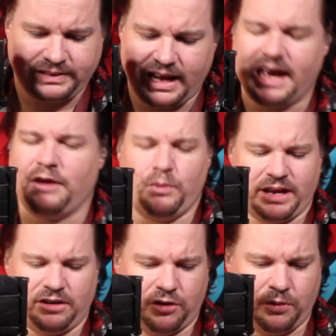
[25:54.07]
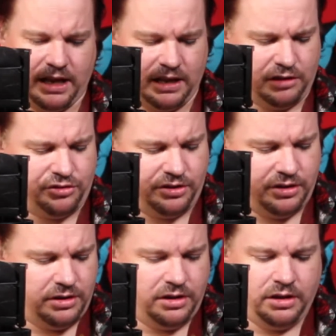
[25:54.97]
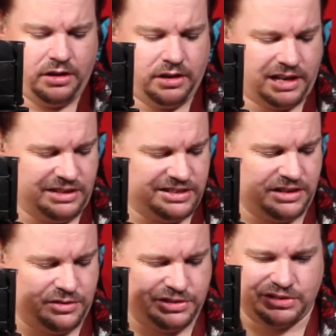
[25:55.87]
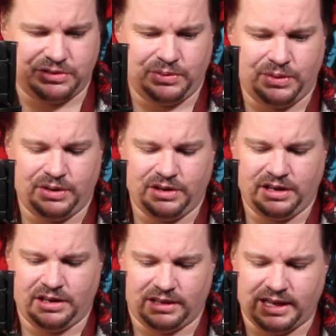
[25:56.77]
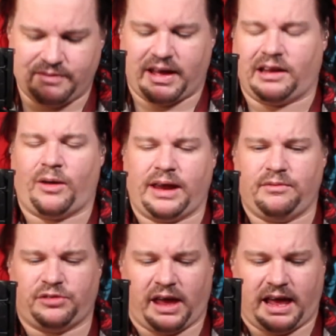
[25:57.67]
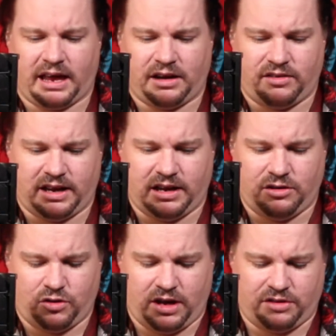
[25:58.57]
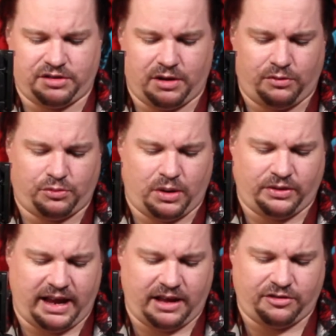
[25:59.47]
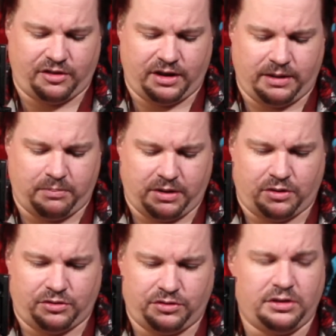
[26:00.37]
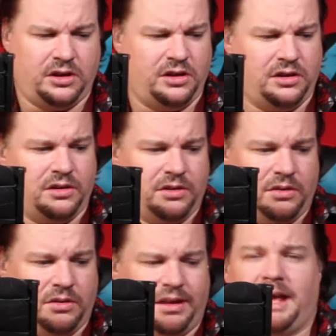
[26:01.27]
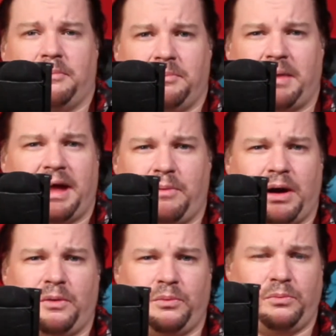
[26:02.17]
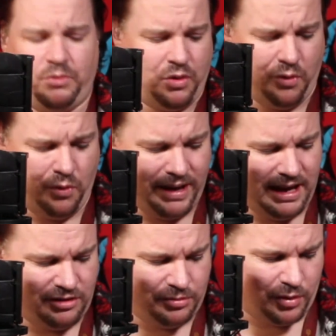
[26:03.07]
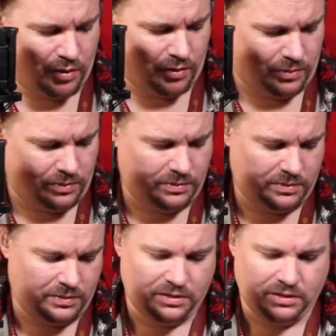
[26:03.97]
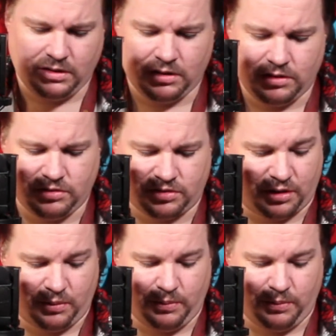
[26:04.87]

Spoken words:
and all we can do is continue to live our lives and enjoy ourselves one day at a time, because it may well not all be here tomorrow. So